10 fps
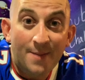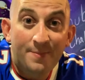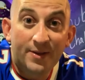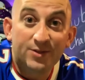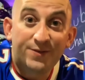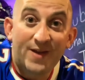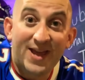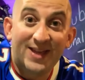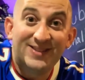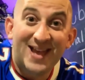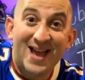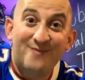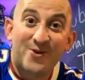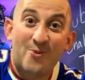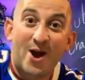Bills fans
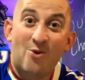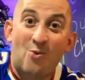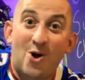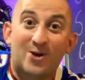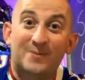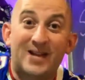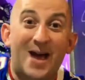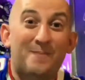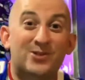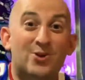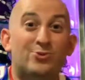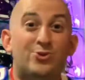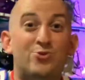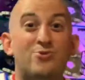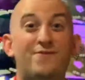everywhere, welcome to episode
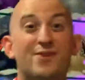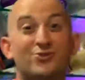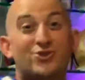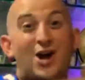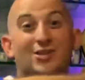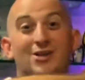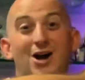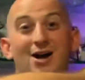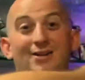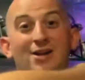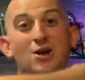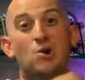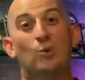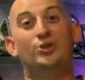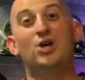2 of Chalk Talk.
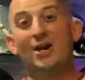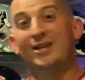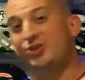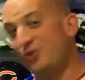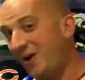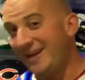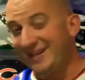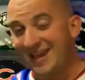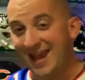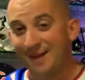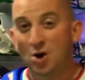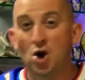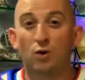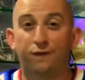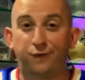We're talking training camp.
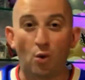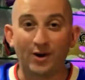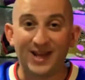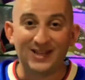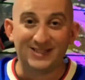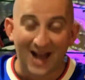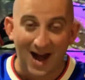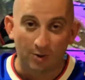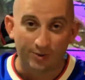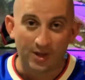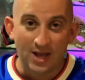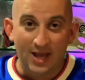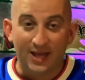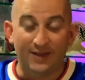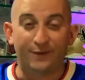We're 4 days down
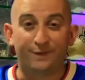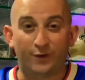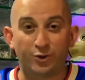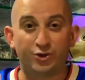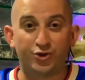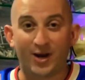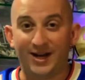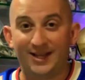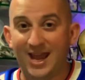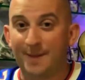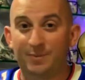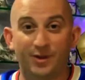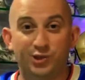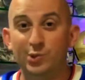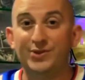in the first training camp of the
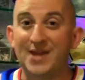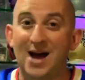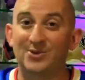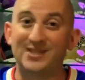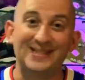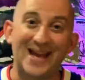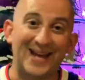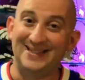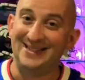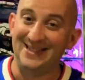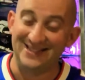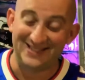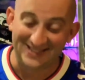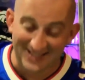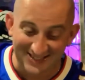2019
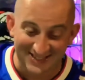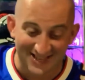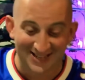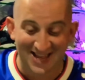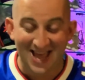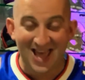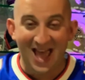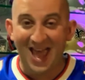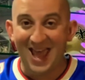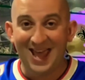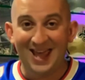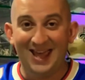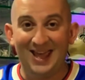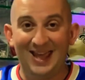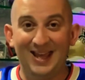season,
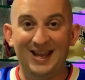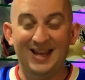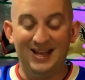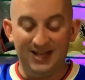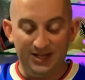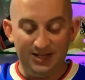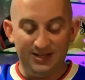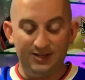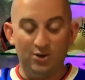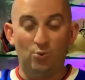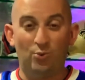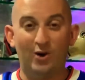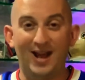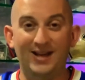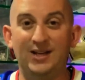and we're
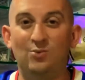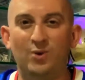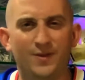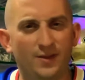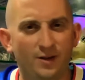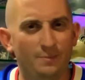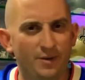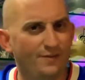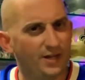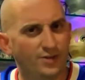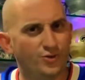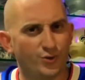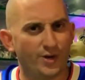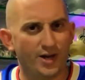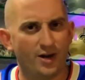ending with a little bit of an
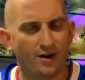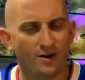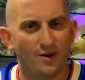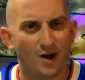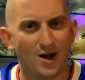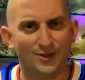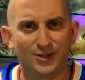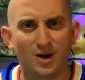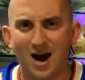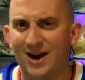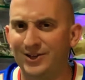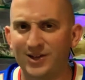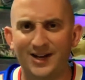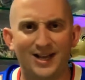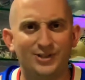injury here to our
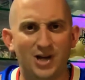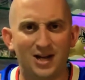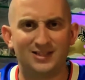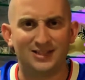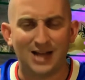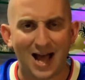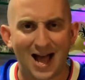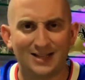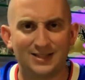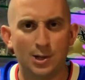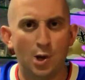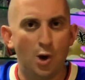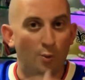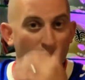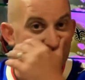tight end Dawson Knox,
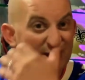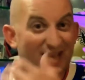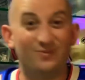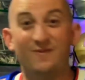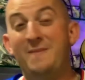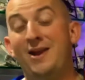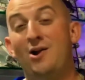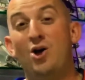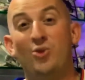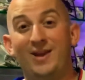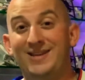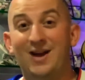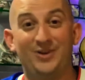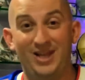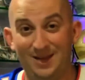which, yes, we've made it all the way
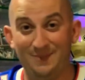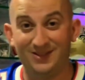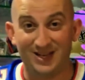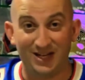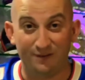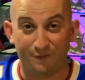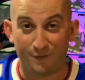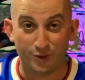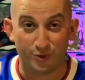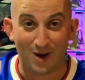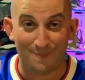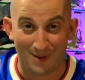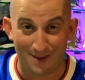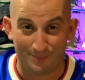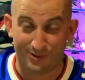down to him as getting first rep
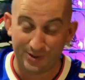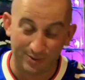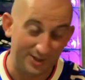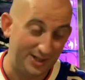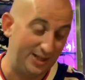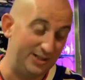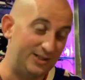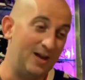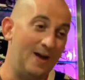opportunities.